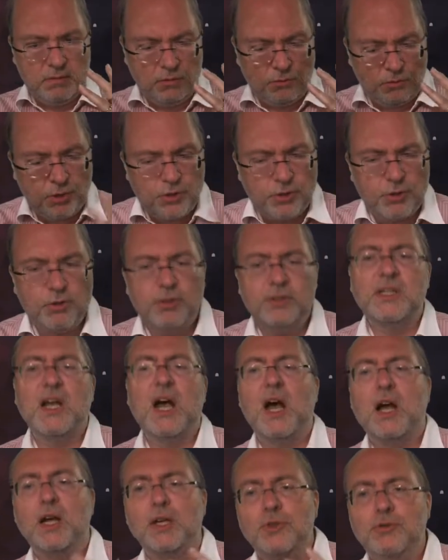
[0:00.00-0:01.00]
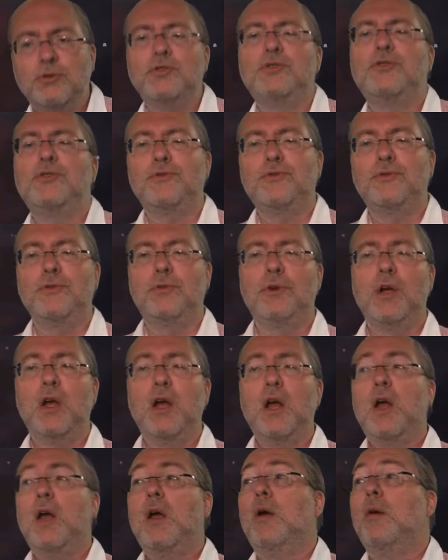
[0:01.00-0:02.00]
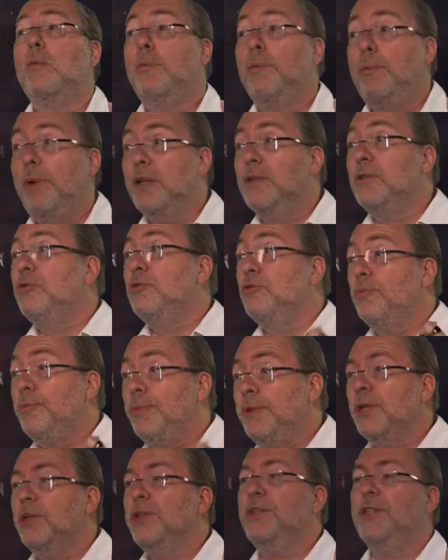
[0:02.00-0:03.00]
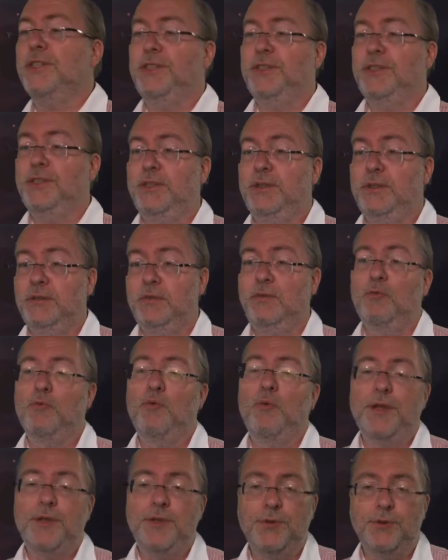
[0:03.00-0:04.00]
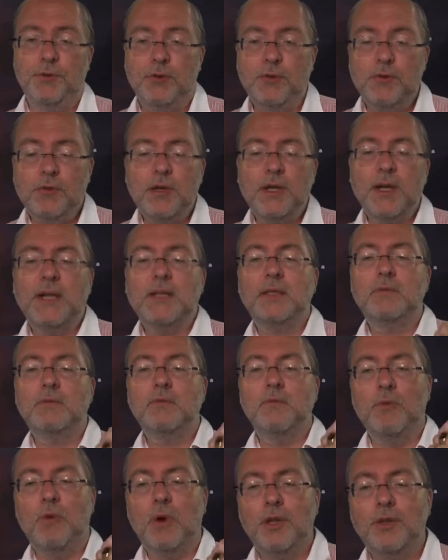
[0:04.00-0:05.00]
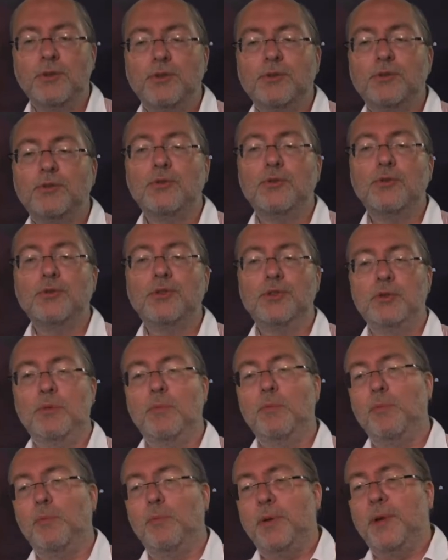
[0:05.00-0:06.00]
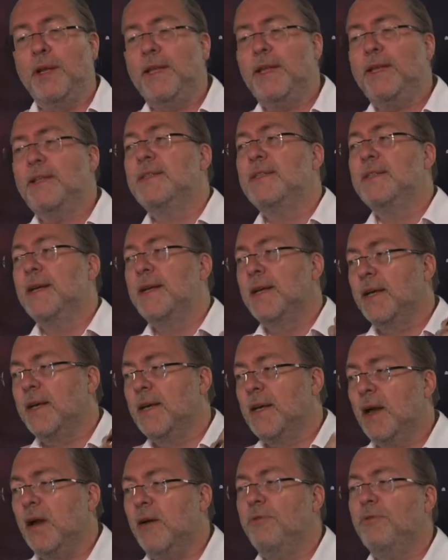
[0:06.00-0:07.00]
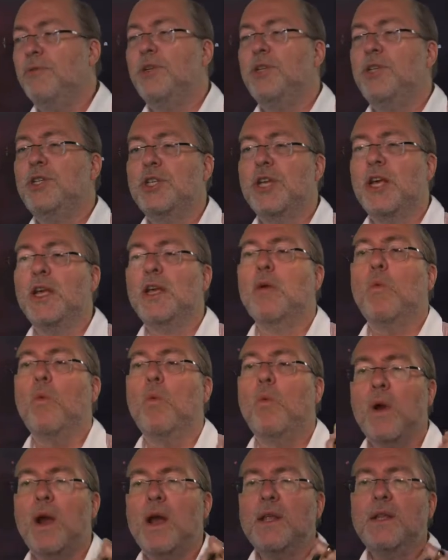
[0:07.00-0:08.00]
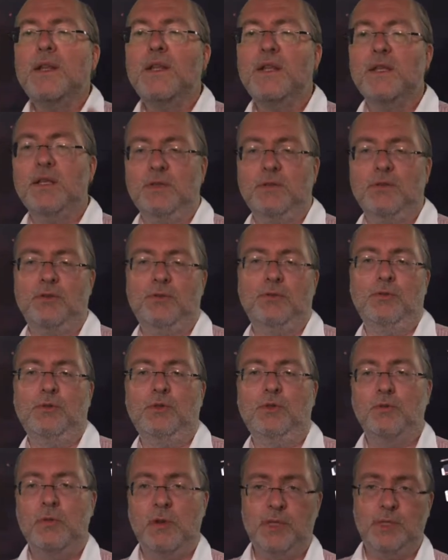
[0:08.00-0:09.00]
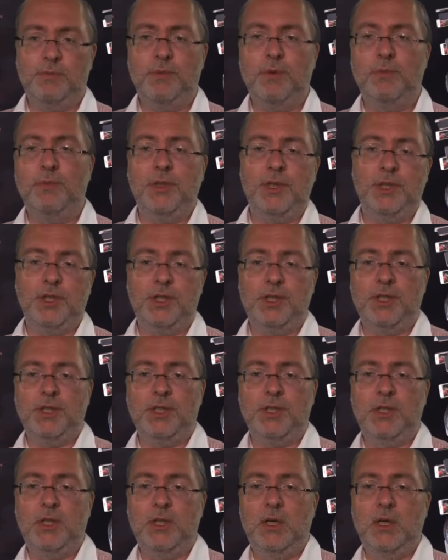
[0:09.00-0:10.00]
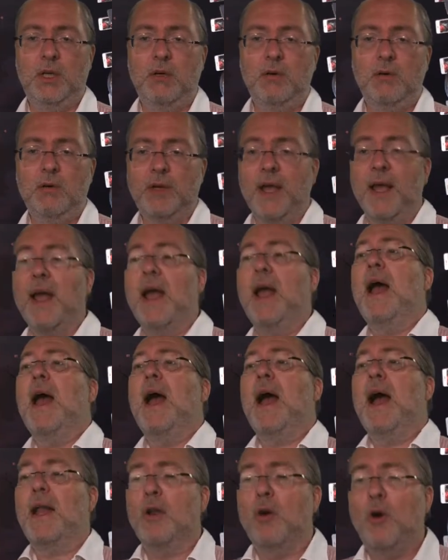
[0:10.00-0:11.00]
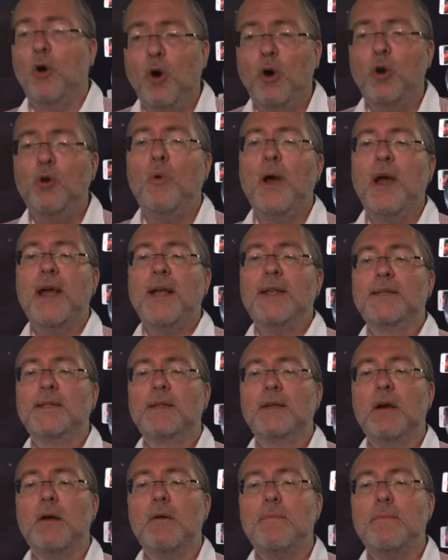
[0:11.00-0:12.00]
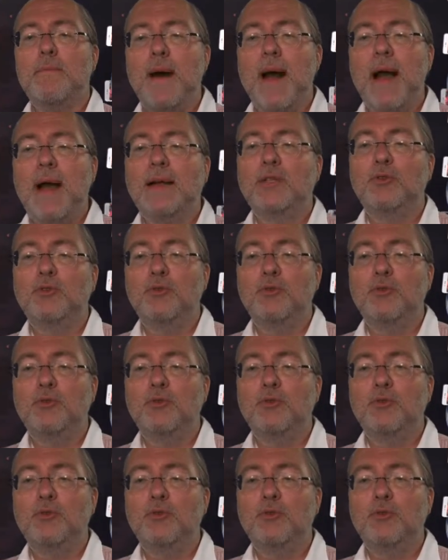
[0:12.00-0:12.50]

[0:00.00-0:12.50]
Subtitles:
resources are useful. But to be honest, when you look at one resource, please carefully check when this resource was published. Okay? And always come back